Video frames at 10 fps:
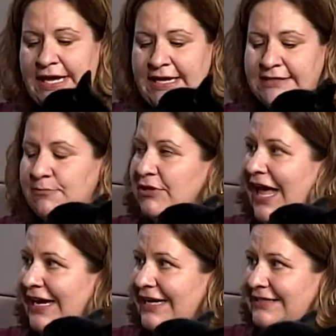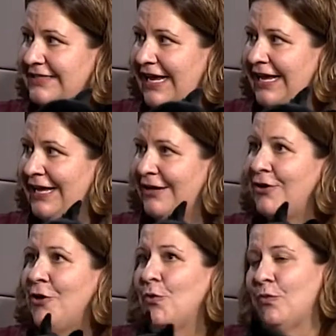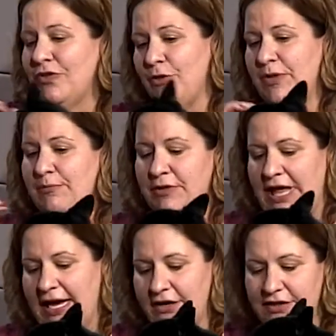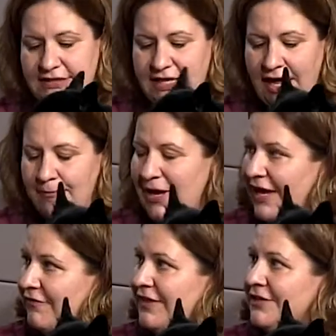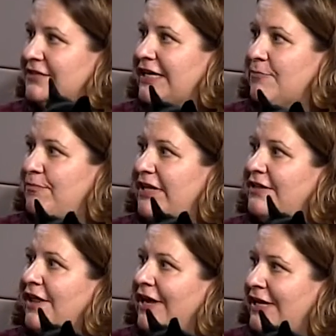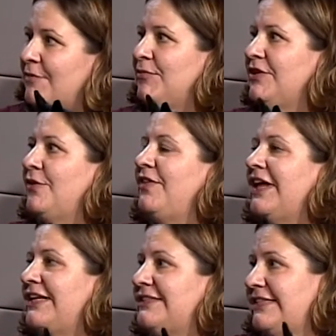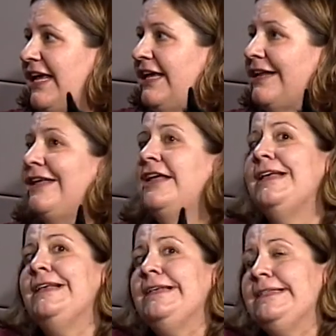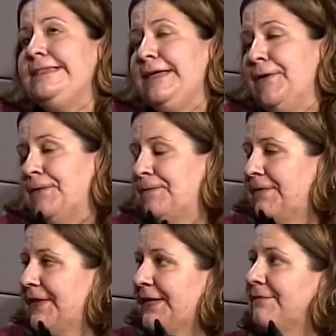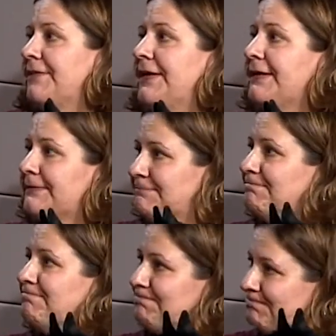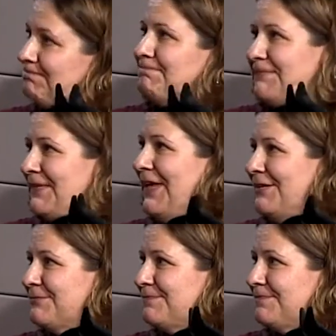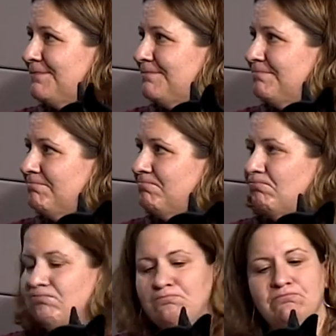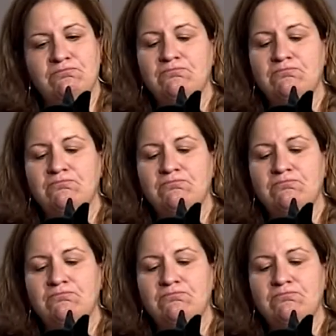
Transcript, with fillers: is a black and tan, where they'll be black on the top half, and there's like a midline, and below that is tan. So think oh of like oh, word, not yeah. marked like a Doberman then.